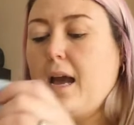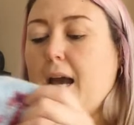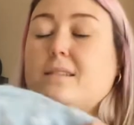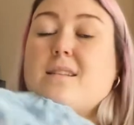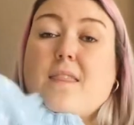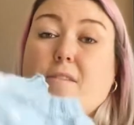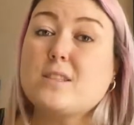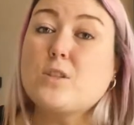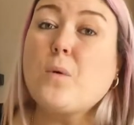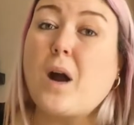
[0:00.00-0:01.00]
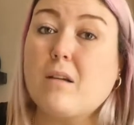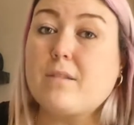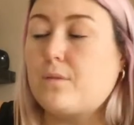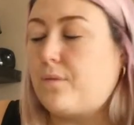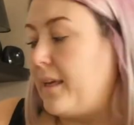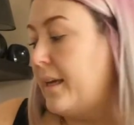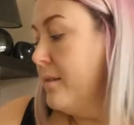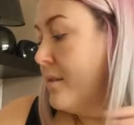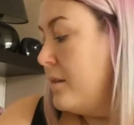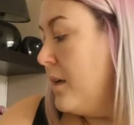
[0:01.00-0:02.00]
As there is no hurry for
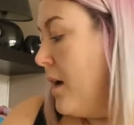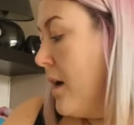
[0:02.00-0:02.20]
this.